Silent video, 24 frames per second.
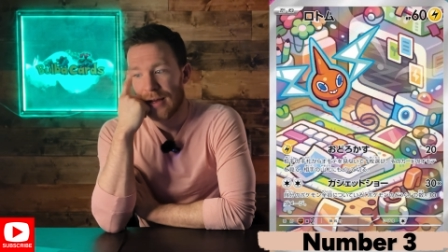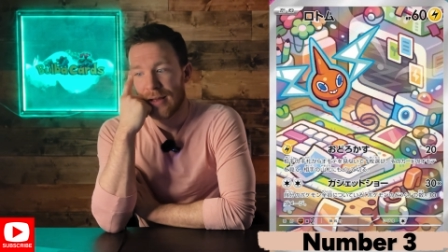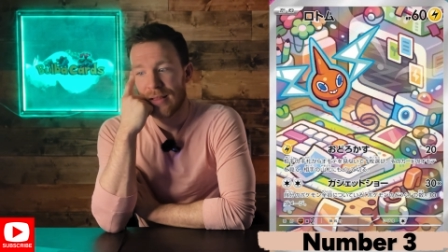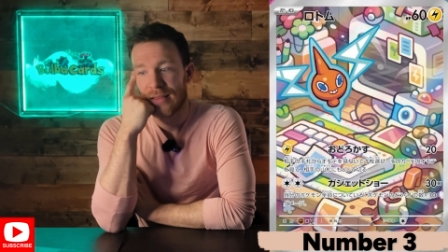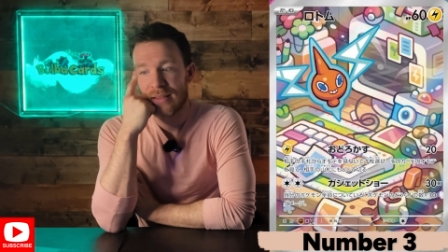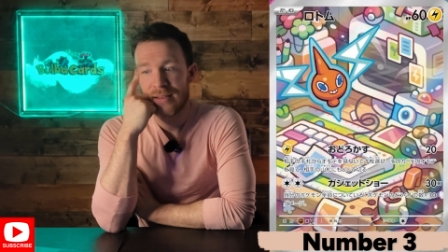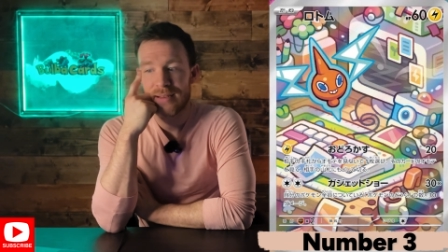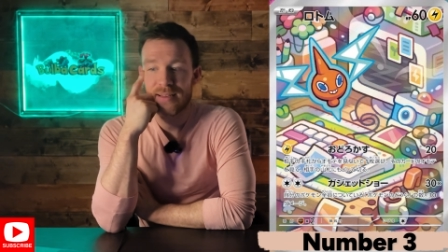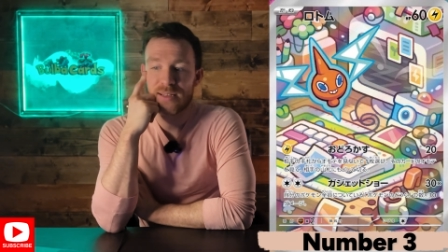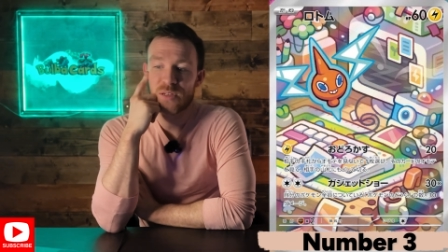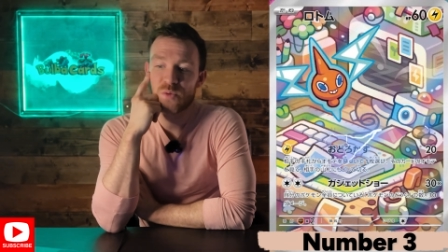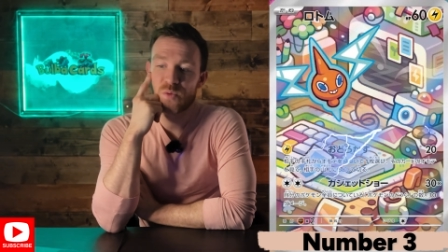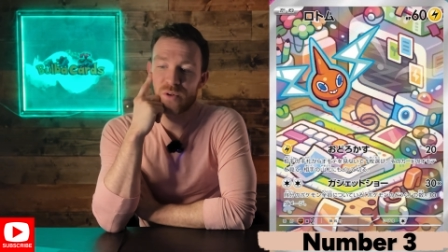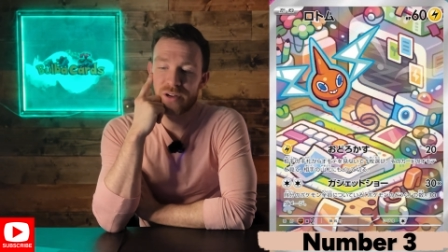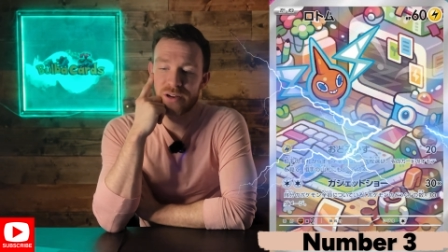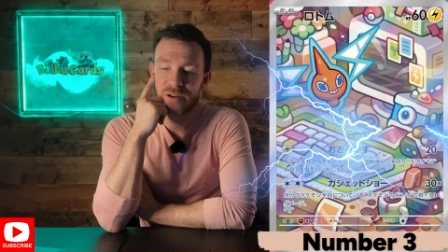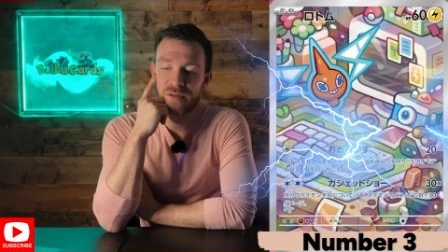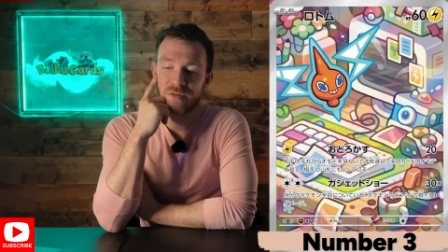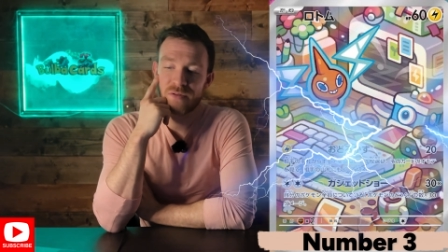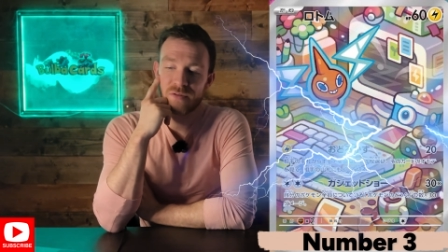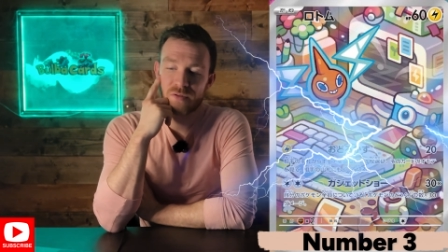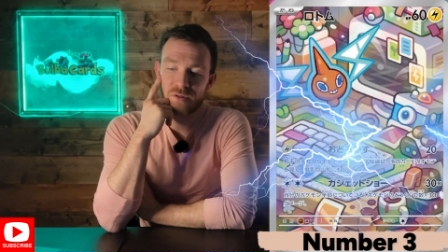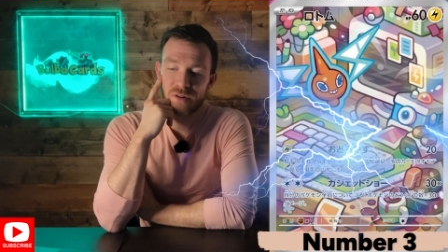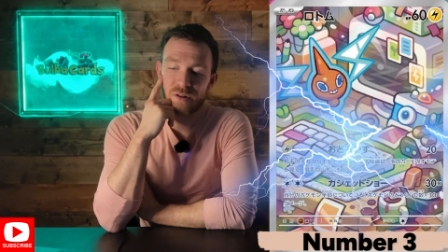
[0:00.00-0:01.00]
this
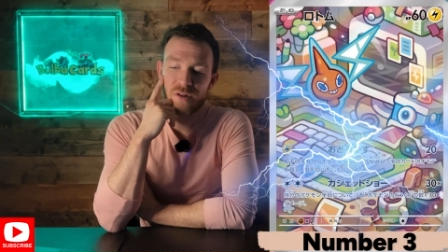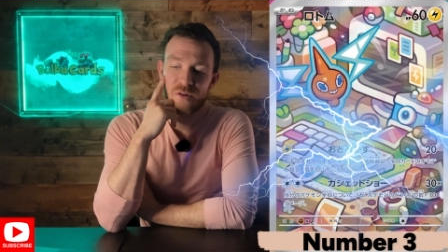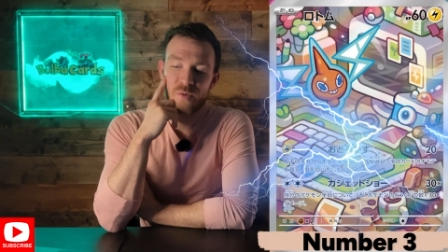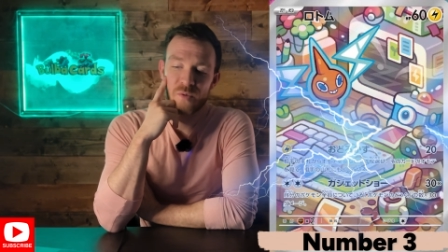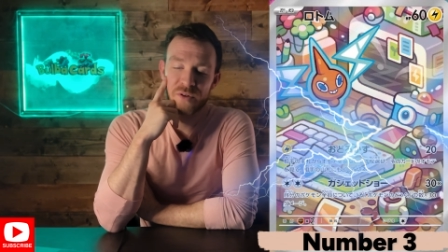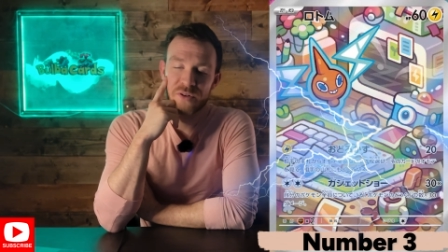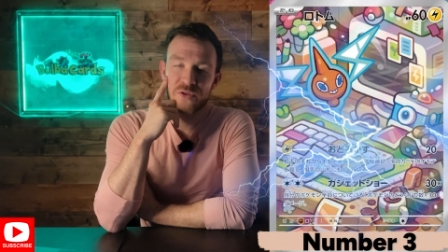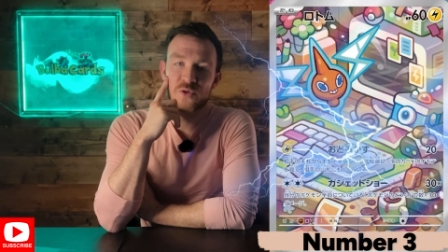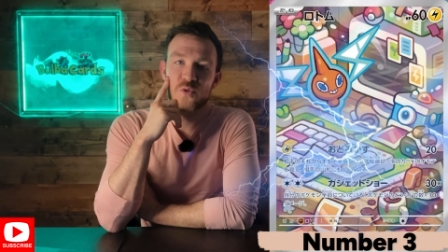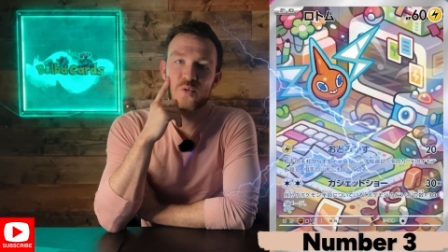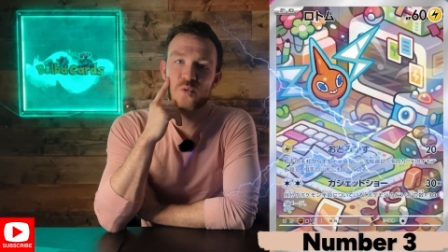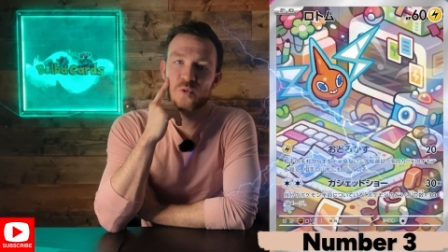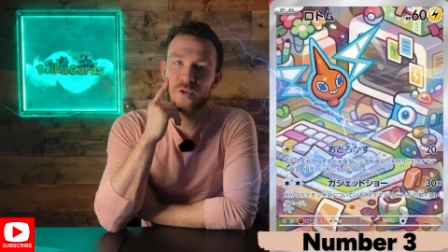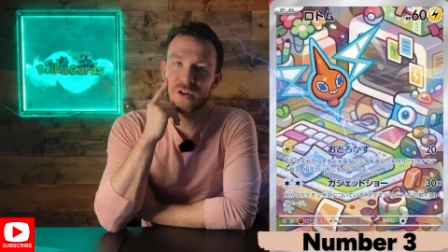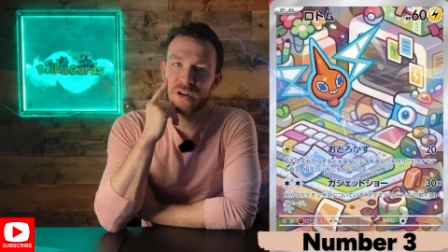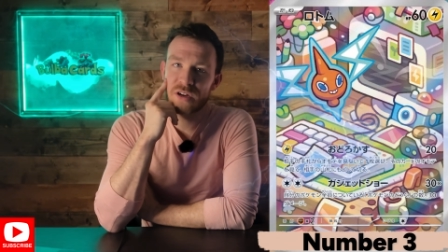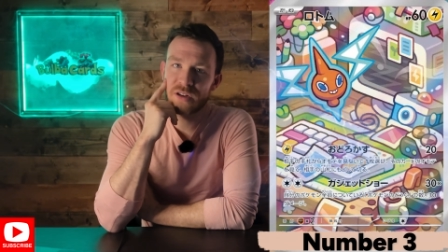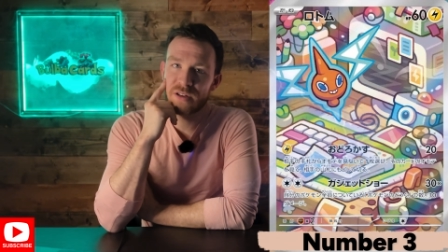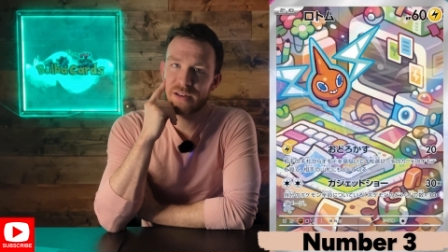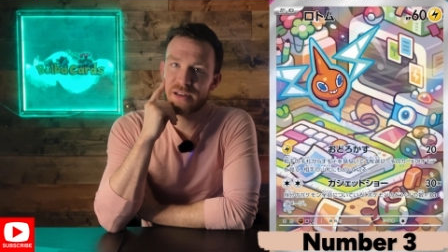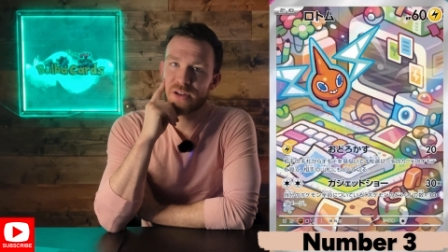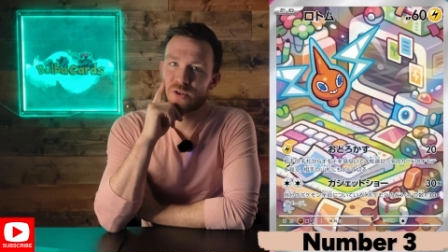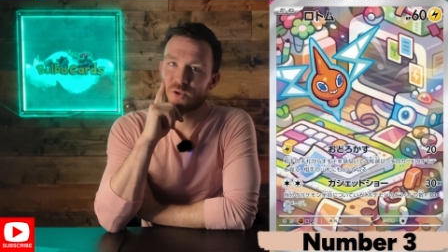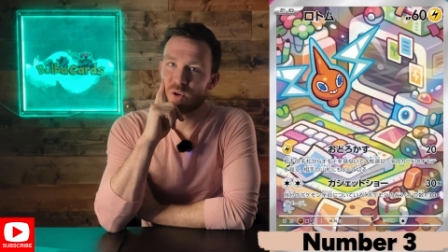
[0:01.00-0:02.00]
one was
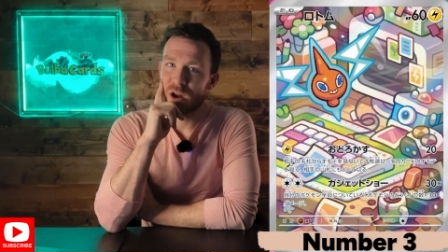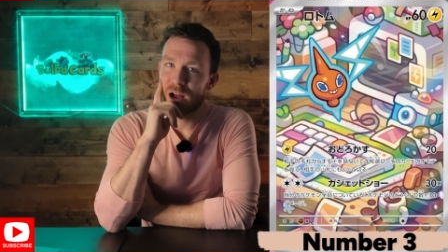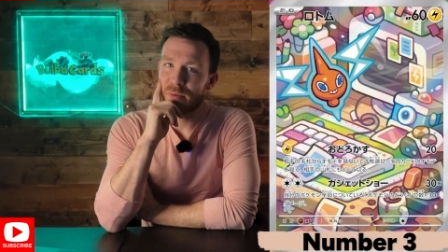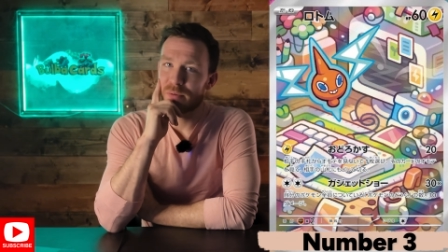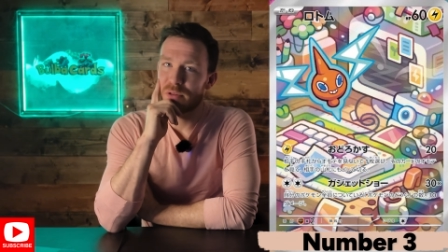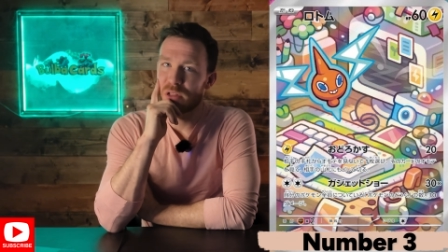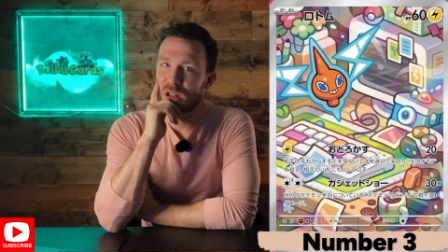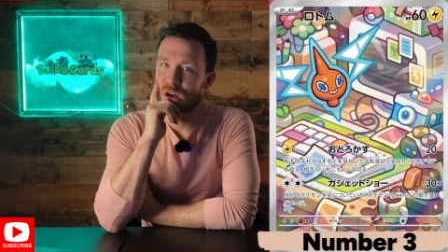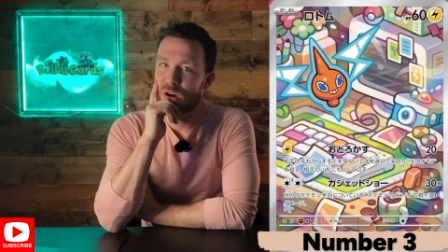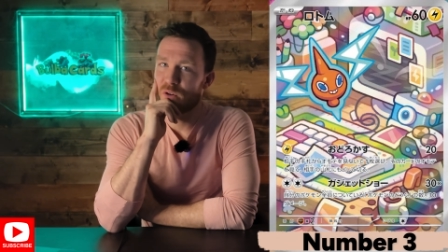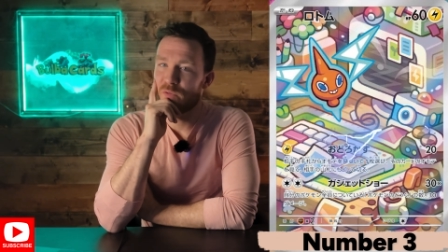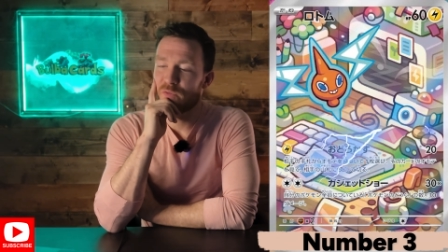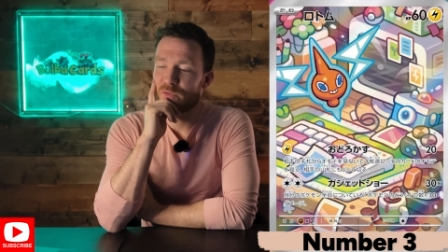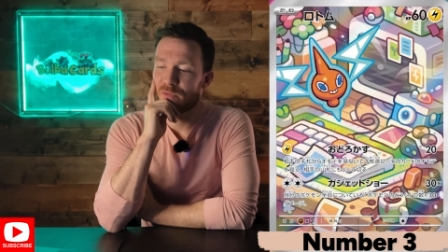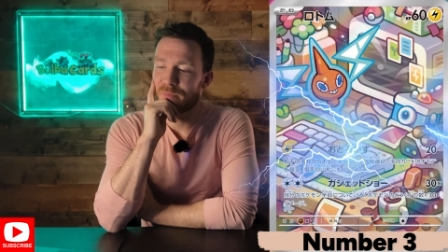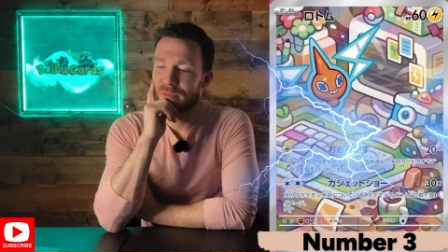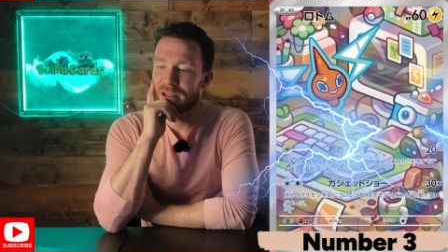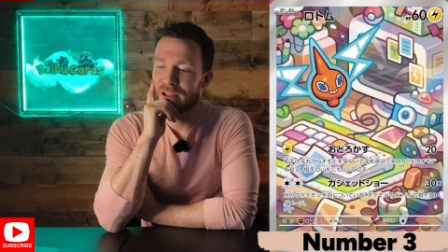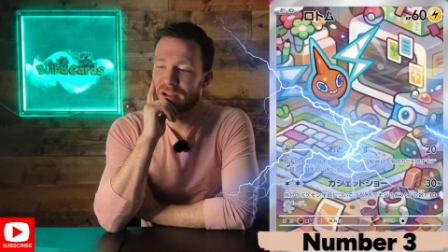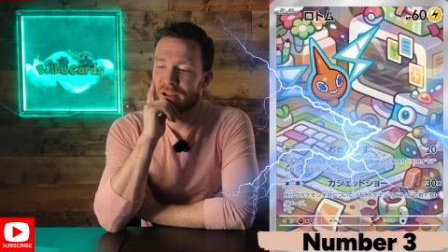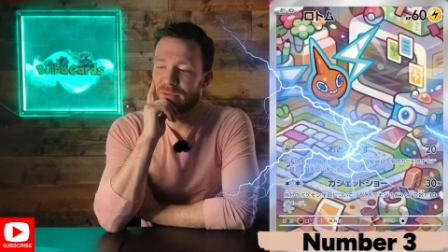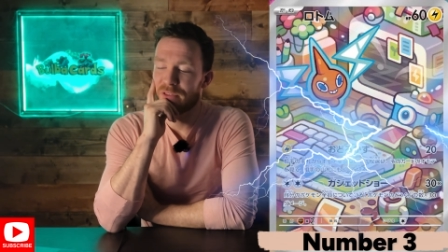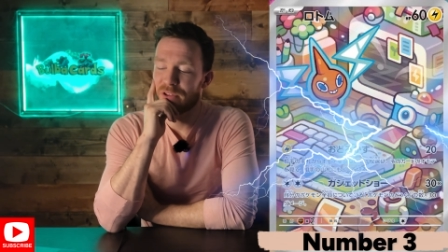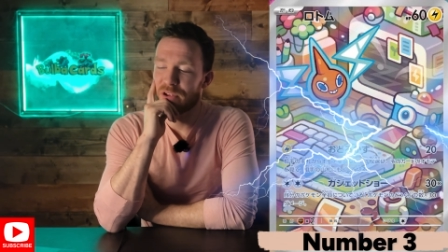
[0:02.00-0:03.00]
really dropped low for
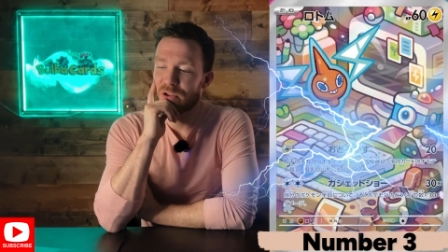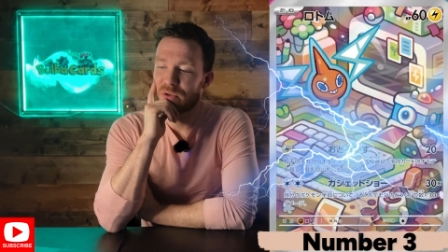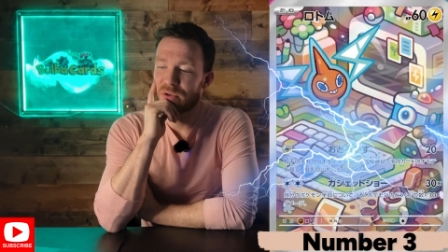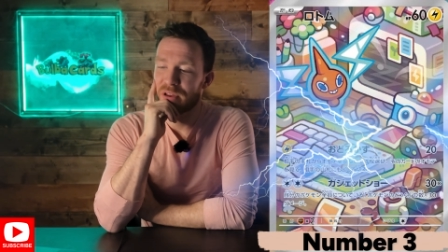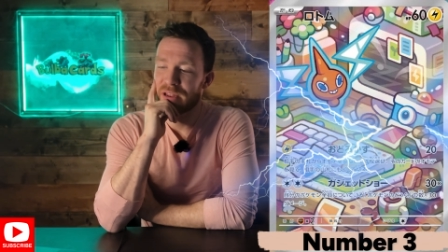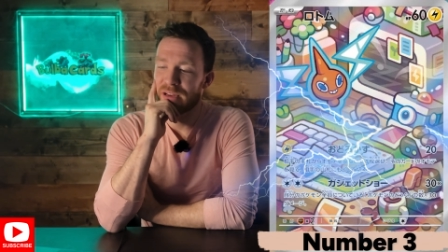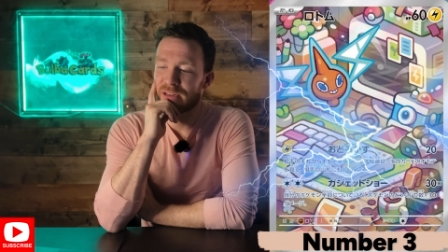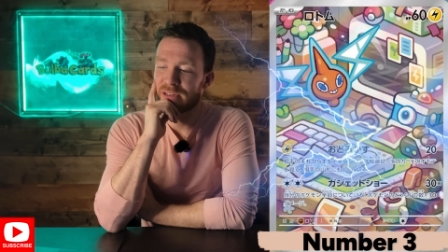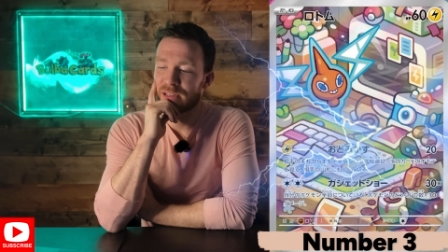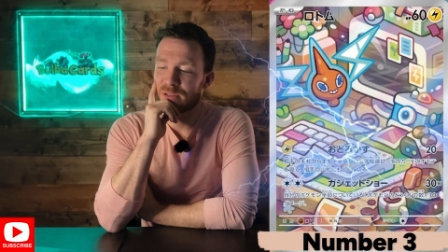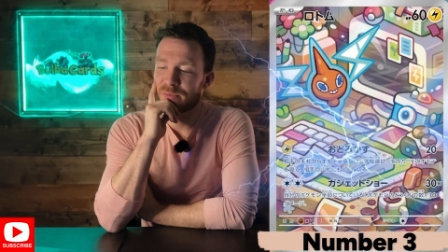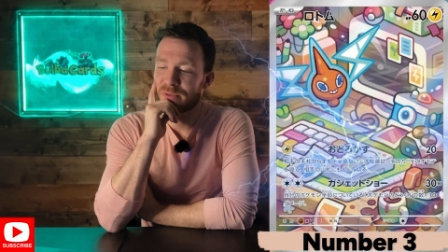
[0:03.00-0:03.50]
me on the uniqueness,